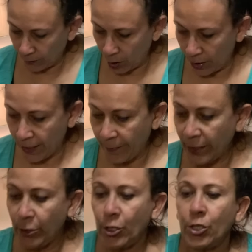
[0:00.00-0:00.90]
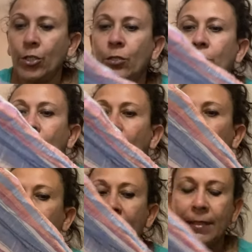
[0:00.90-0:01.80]
raw hemage
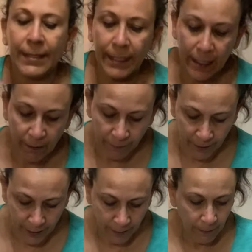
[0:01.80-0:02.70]
on the sleeves,